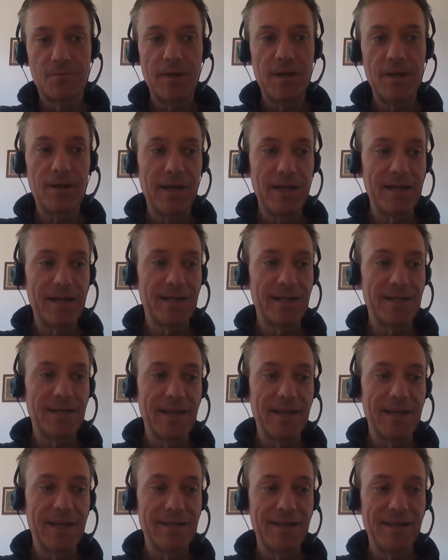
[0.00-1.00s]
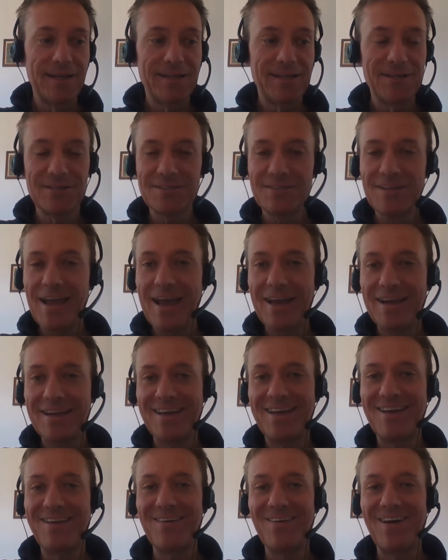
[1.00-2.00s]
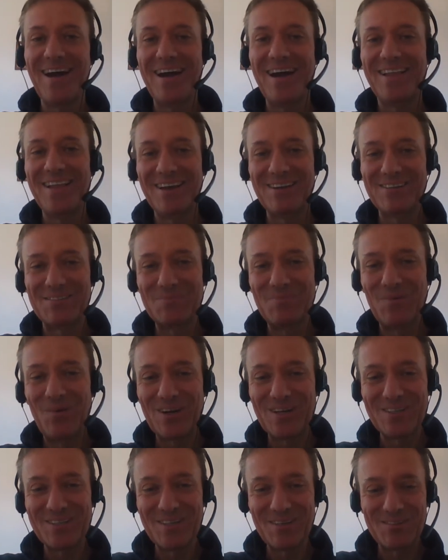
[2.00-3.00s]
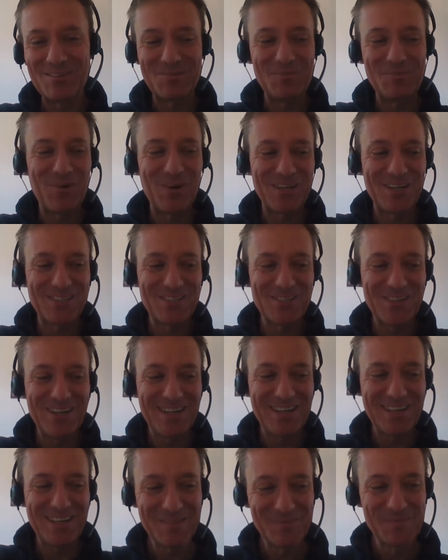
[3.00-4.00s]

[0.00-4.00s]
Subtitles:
Well, and it doesn't end. There's more to it.